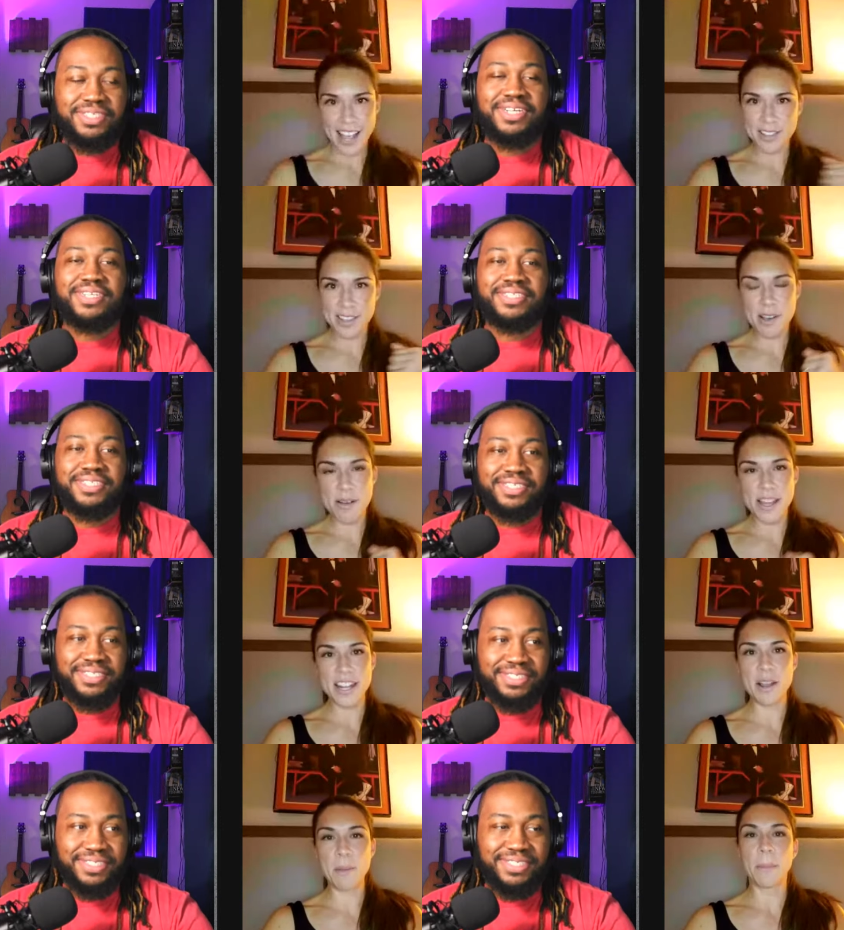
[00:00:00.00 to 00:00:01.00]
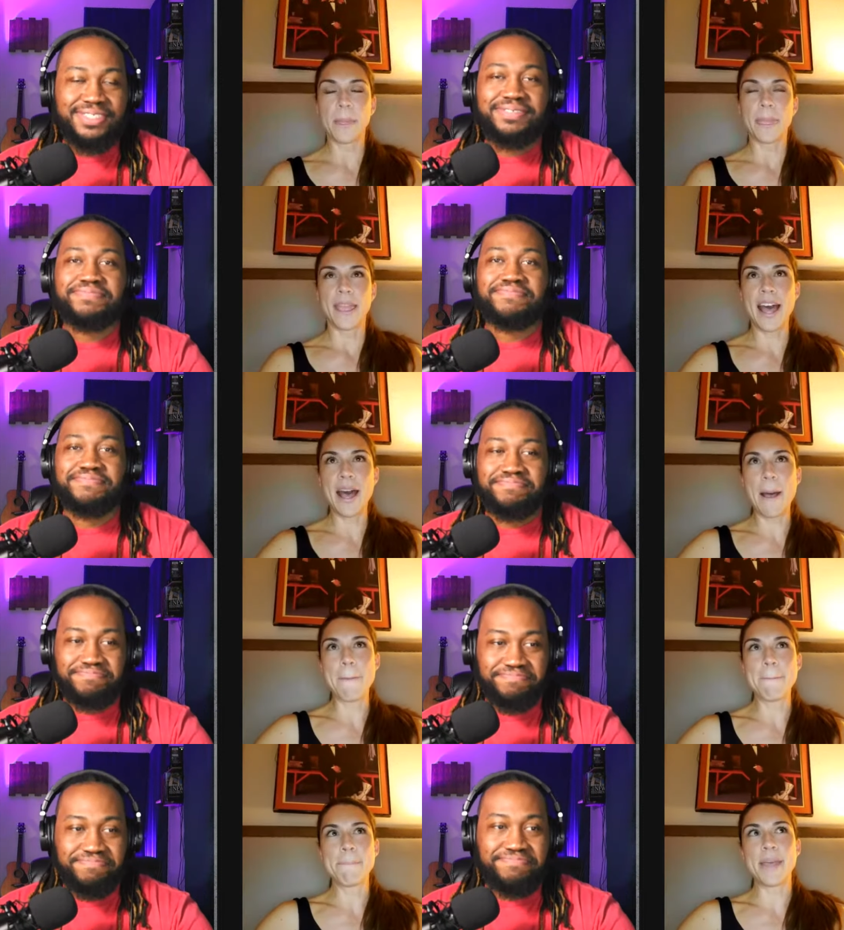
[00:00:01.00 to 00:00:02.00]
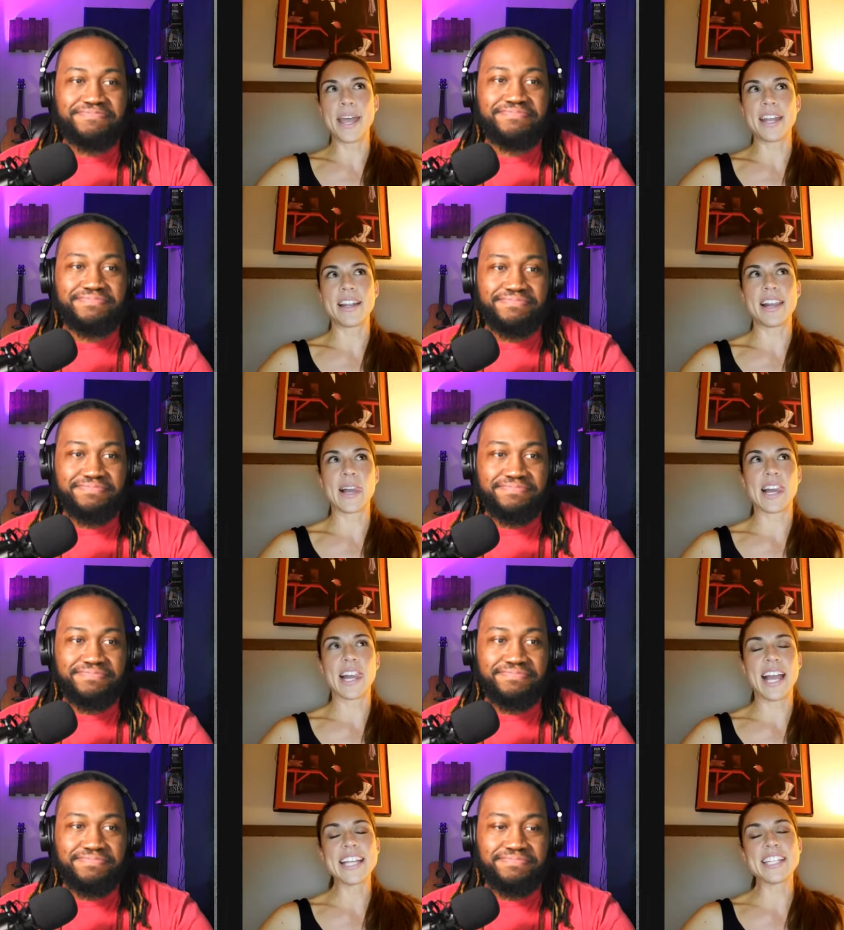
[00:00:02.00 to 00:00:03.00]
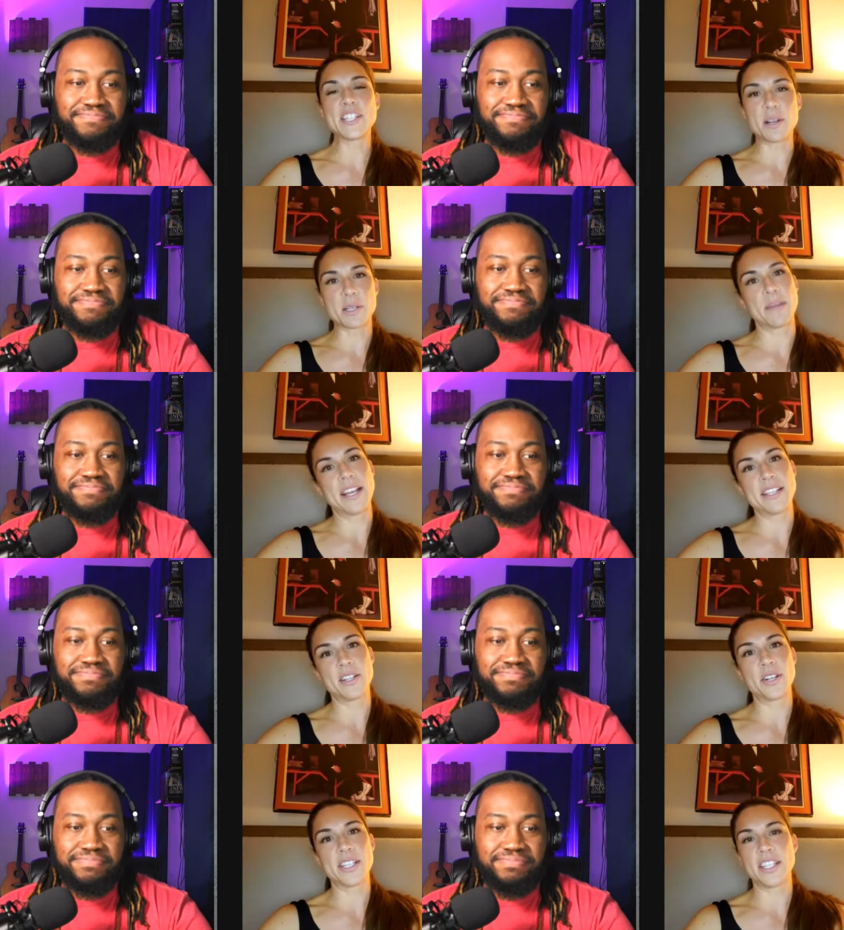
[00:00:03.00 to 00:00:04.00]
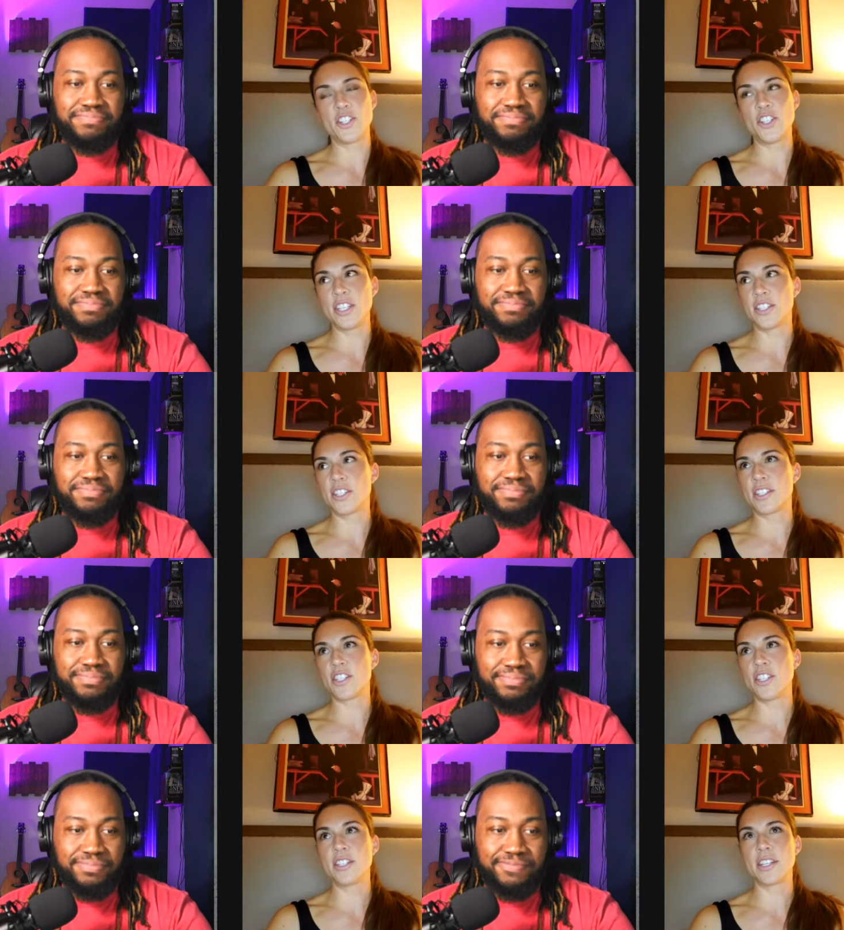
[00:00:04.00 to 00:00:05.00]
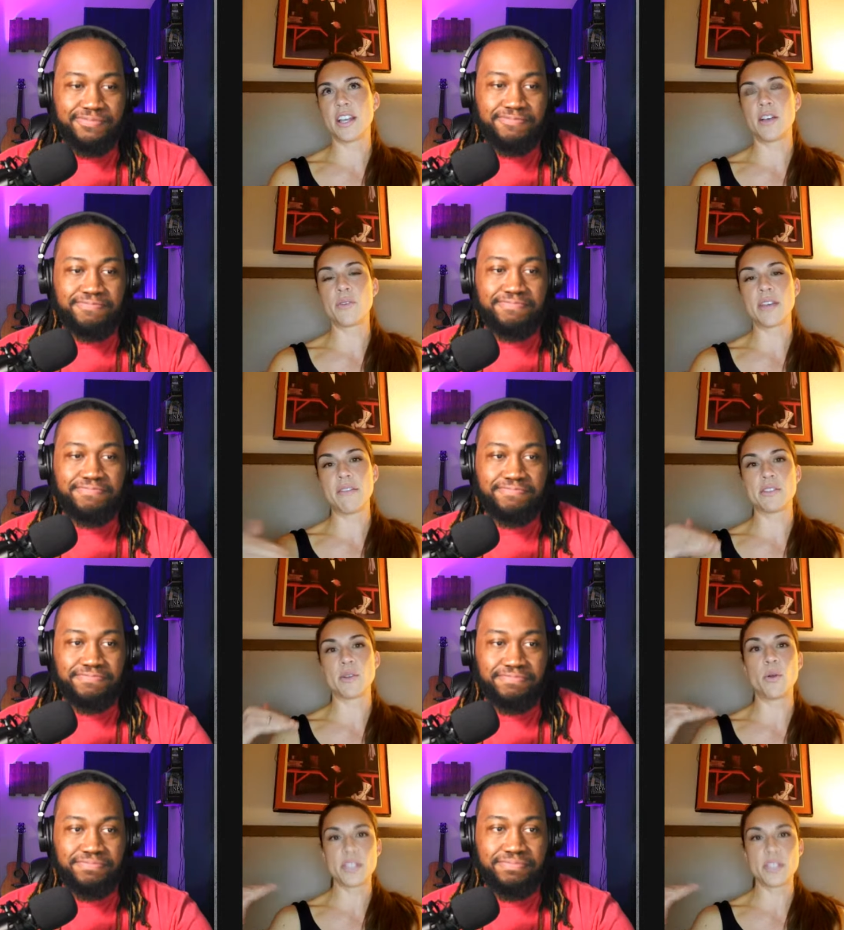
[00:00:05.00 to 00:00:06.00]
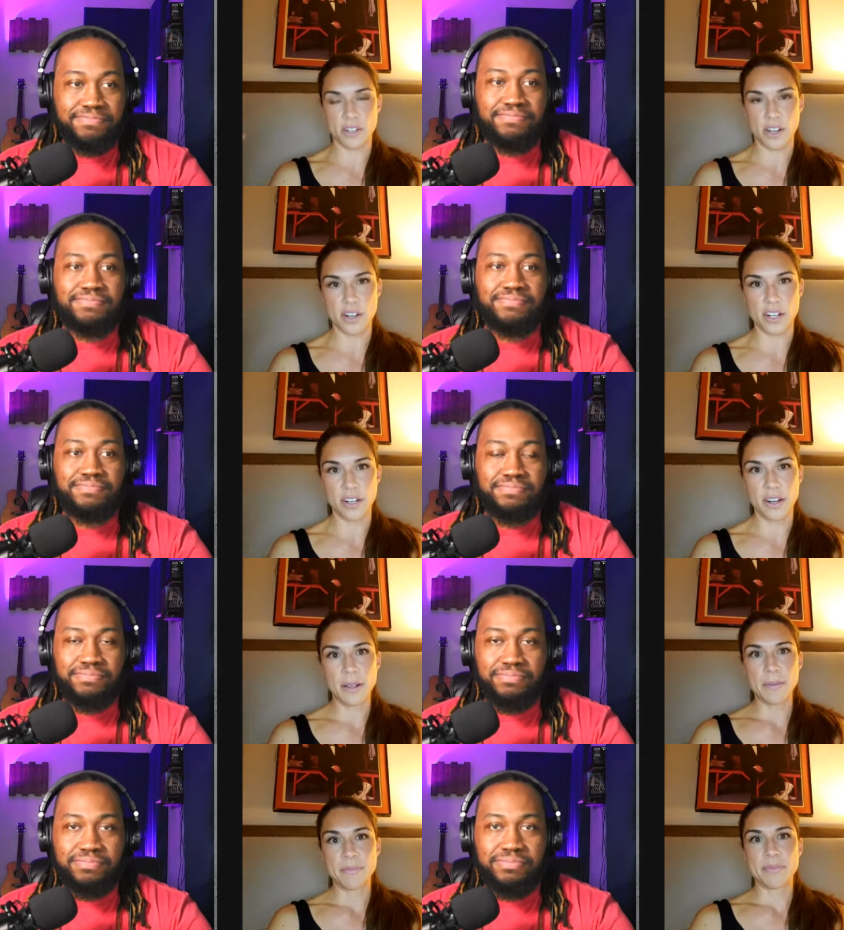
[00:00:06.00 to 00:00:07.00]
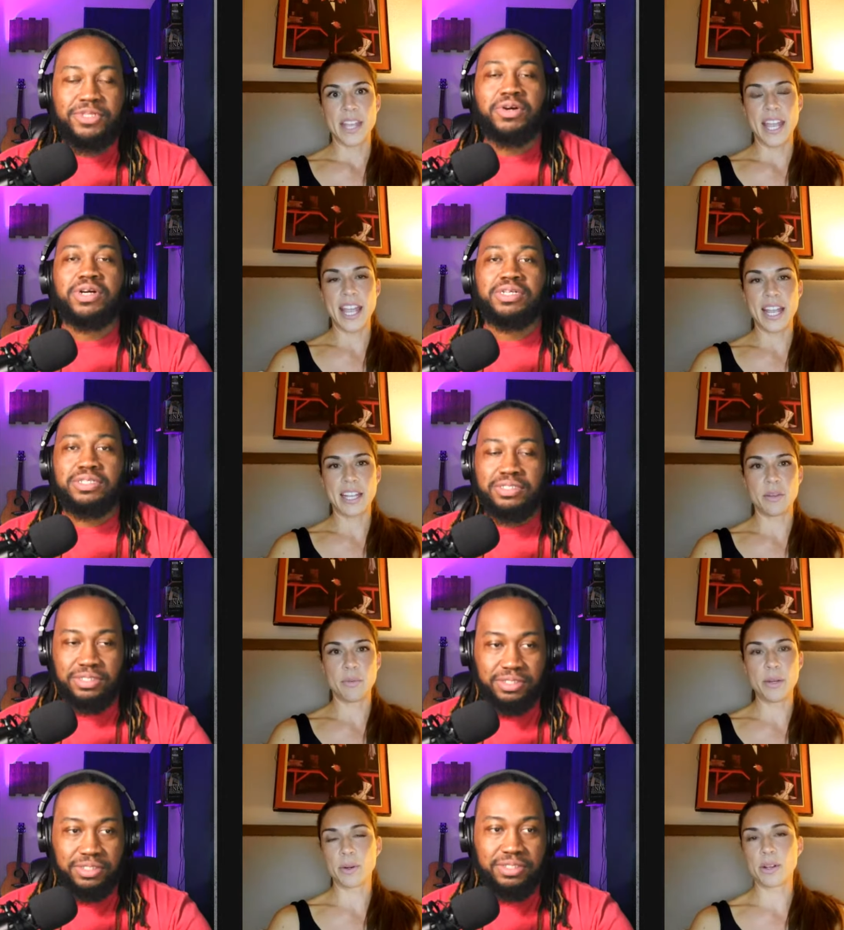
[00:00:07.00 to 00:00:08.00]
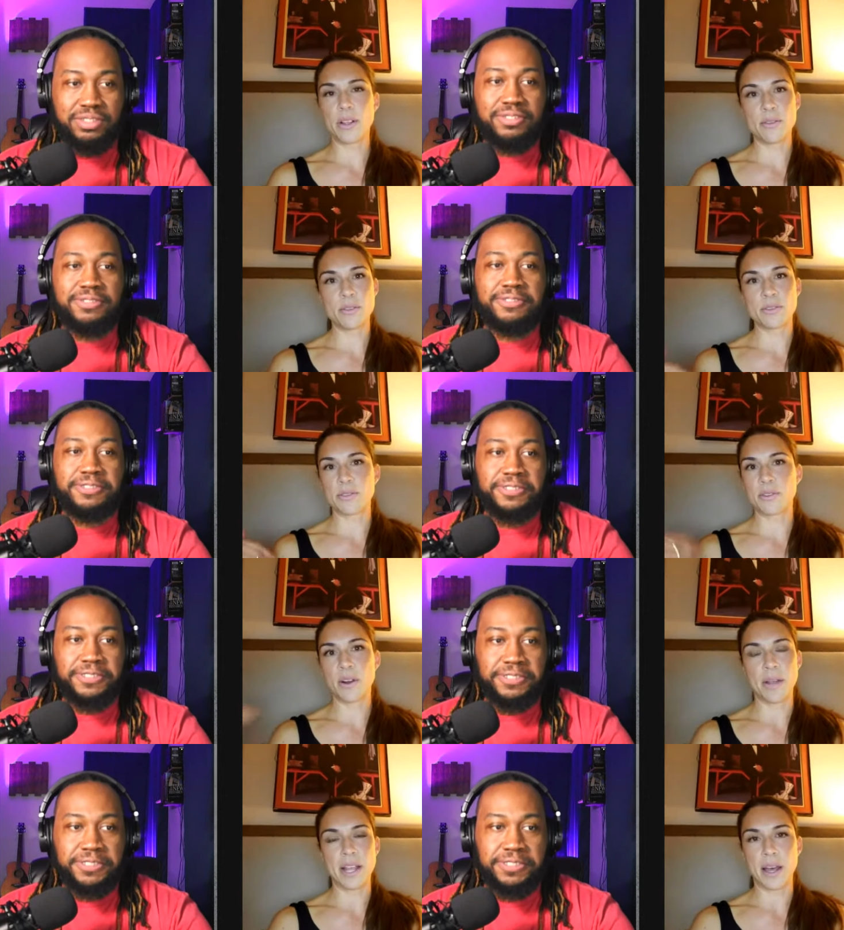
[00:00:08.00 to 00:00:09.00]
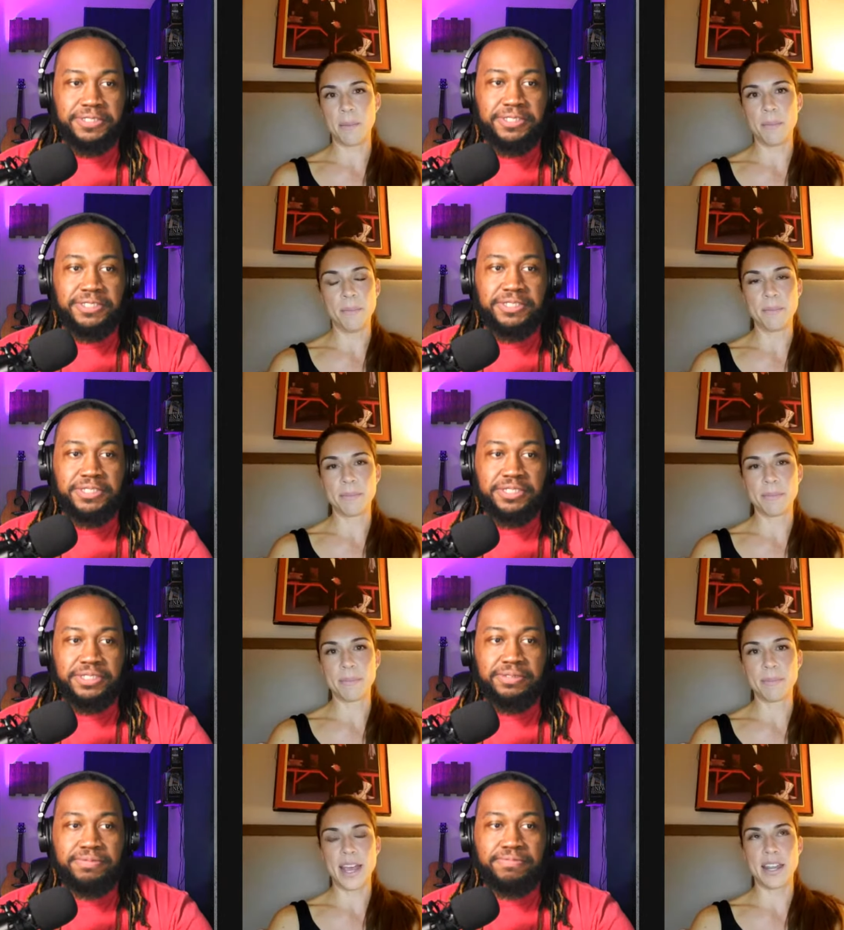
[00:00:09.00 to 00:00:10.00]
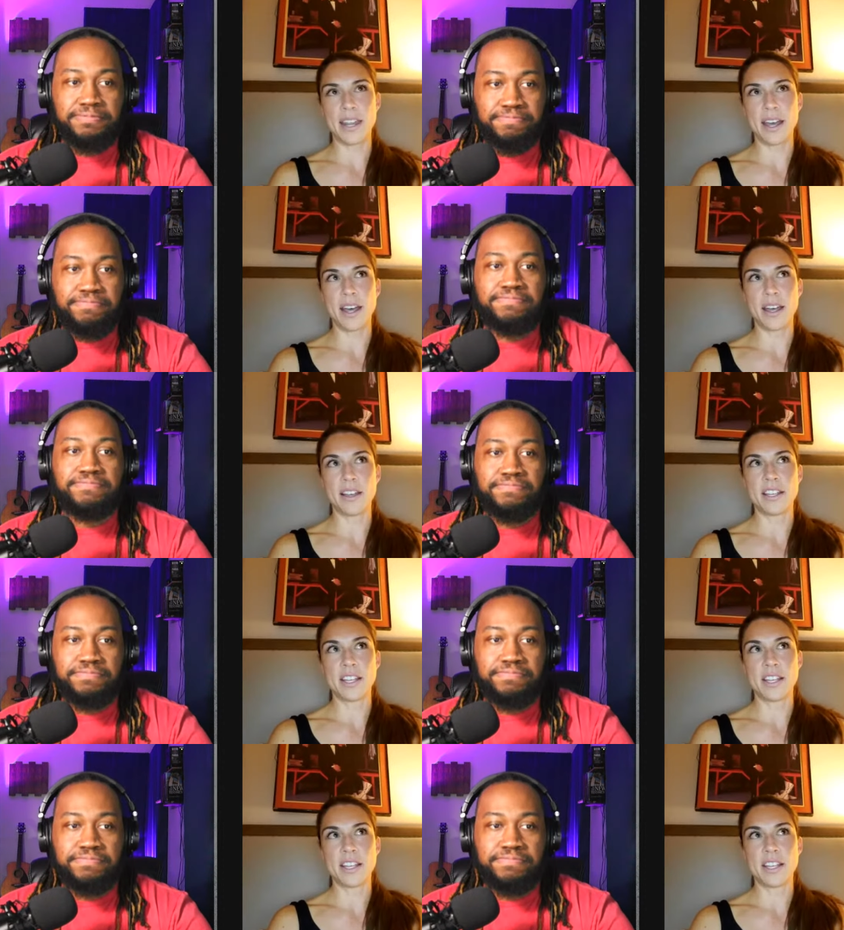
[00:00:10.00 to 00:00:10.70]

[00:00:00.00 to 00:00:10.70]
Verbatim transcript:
Speaker 1: how's it going?" You know. Um, but I get to talk to my cousin Kristen. She's she's Uncle Kevin's oldest daughter, okay. and we were close growing up. And uh,